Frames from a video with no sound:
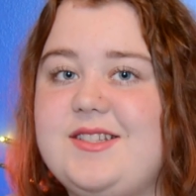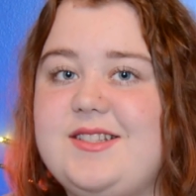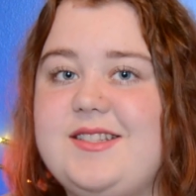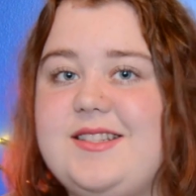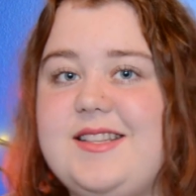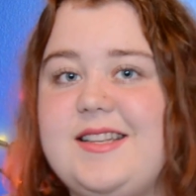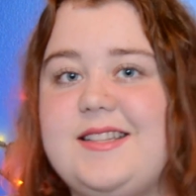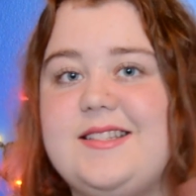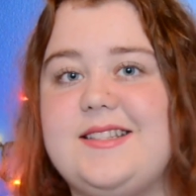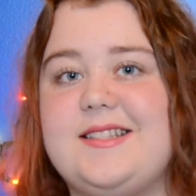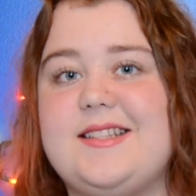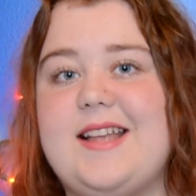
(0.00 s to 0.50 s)

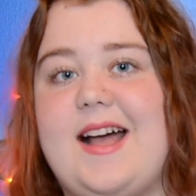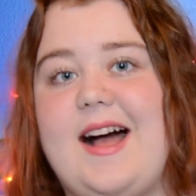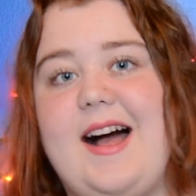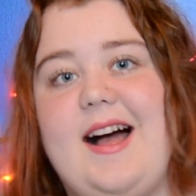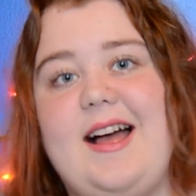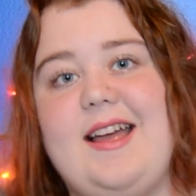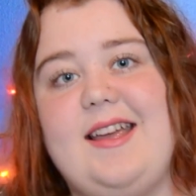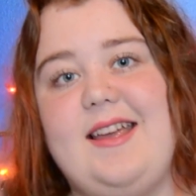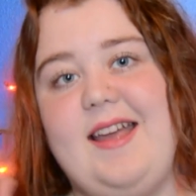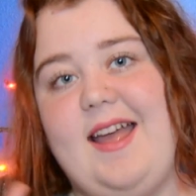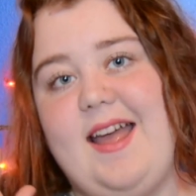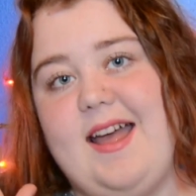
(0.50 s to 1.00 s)
since
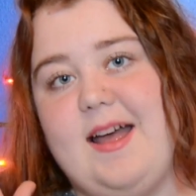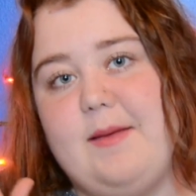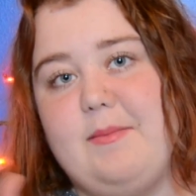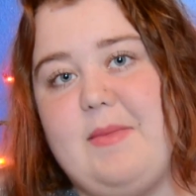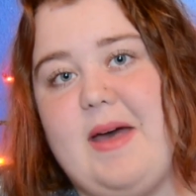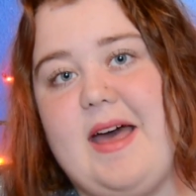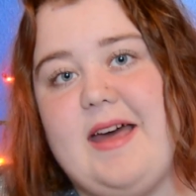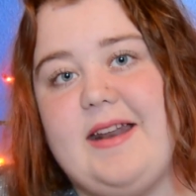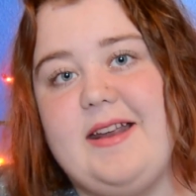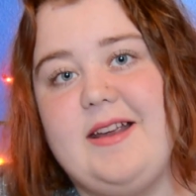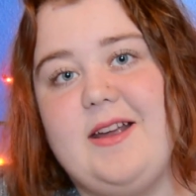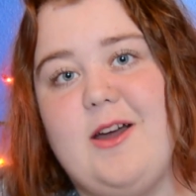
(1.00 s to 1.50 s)
I am
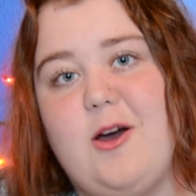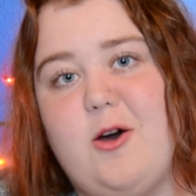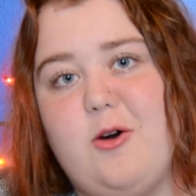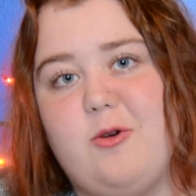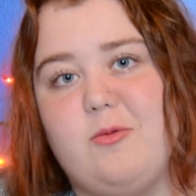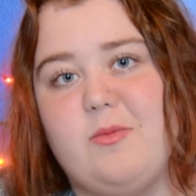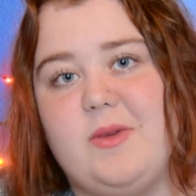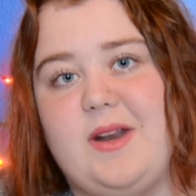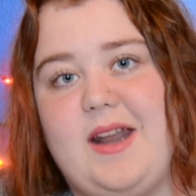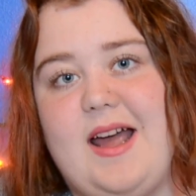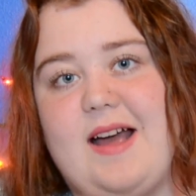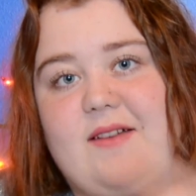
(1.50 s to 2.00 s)
heading
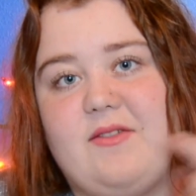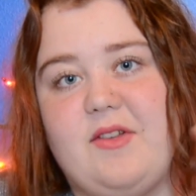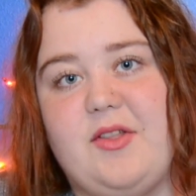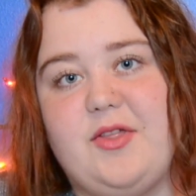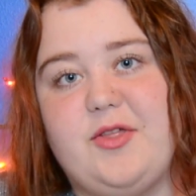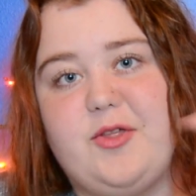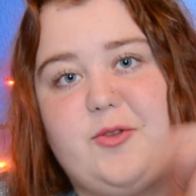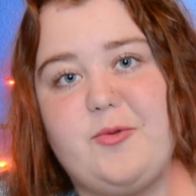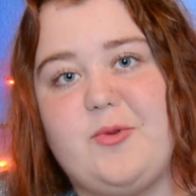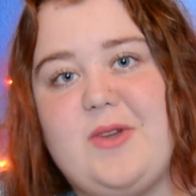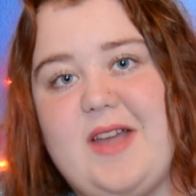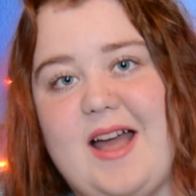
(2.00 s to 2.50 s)
home and have a
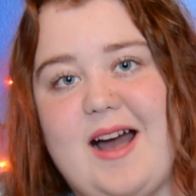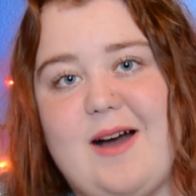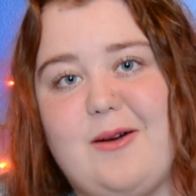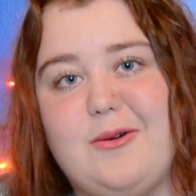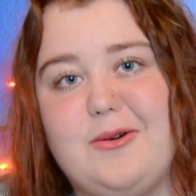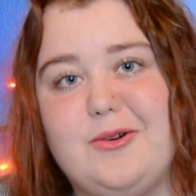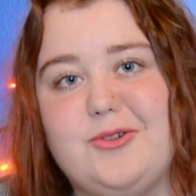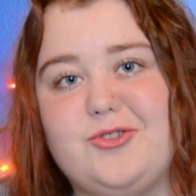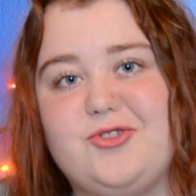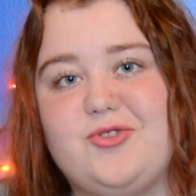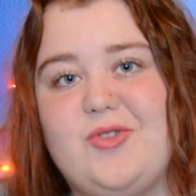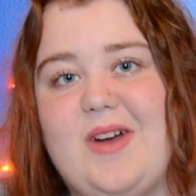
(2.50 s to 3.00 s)

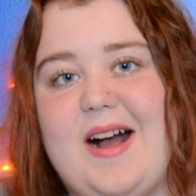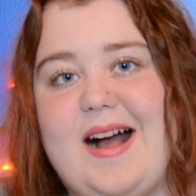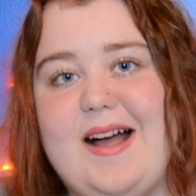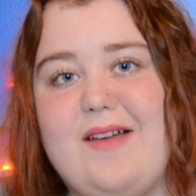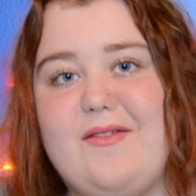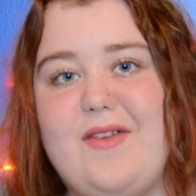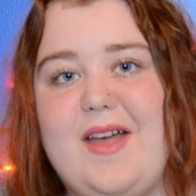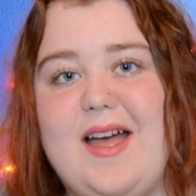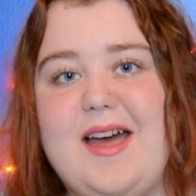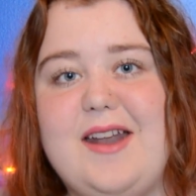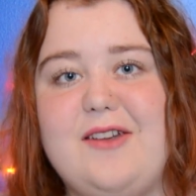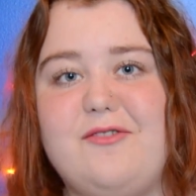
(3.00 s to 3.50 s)
3-hour
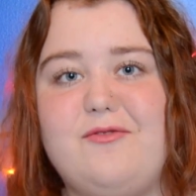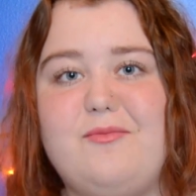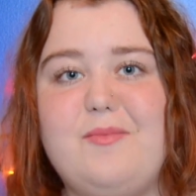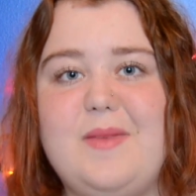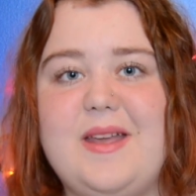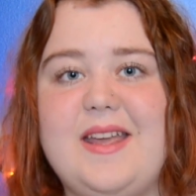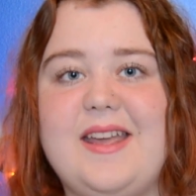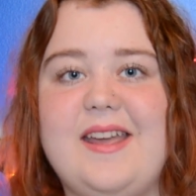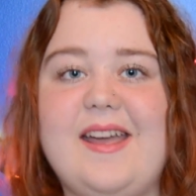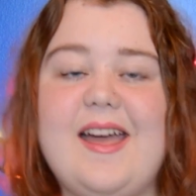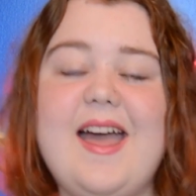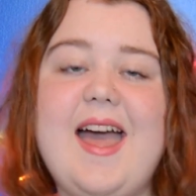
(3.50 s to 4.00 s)
drive ahead of
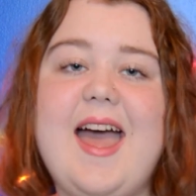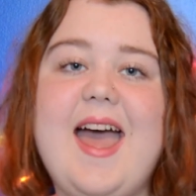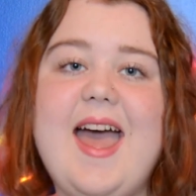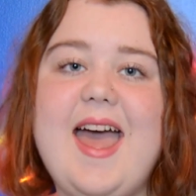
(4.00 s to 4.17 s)
me.